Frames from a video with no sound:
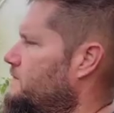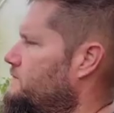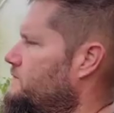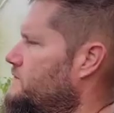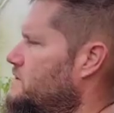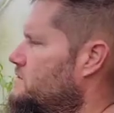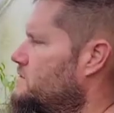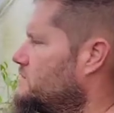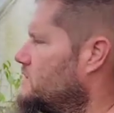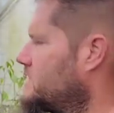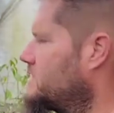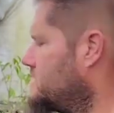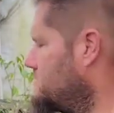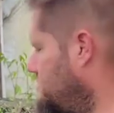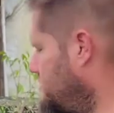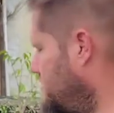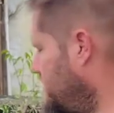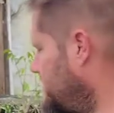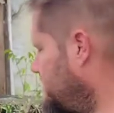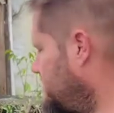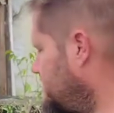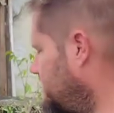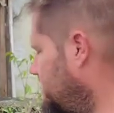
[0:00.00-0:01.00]
If you don't like a
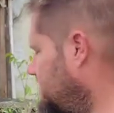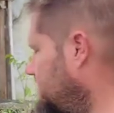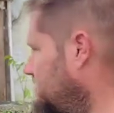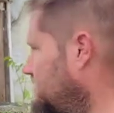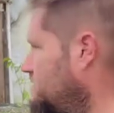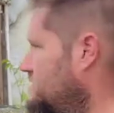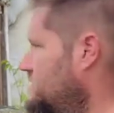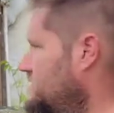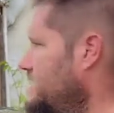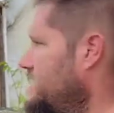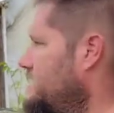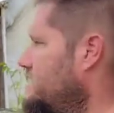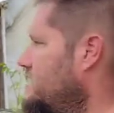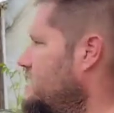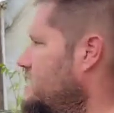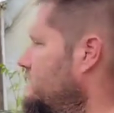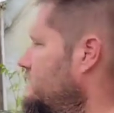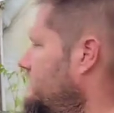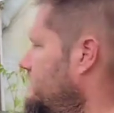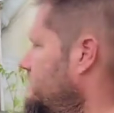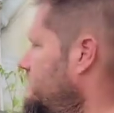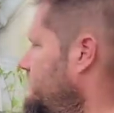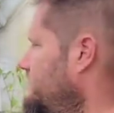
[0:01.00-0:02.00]
branch, take it off.
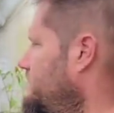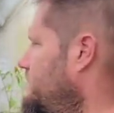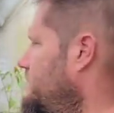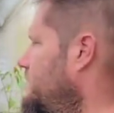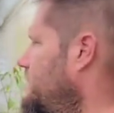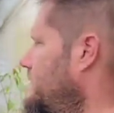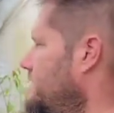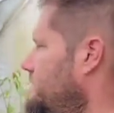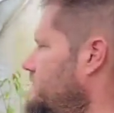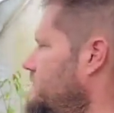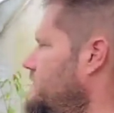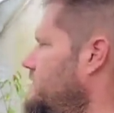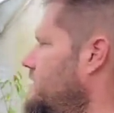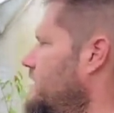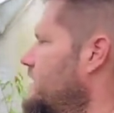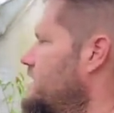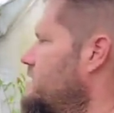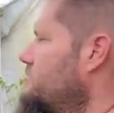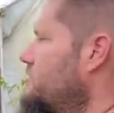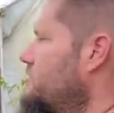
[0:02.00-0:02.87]
If you like a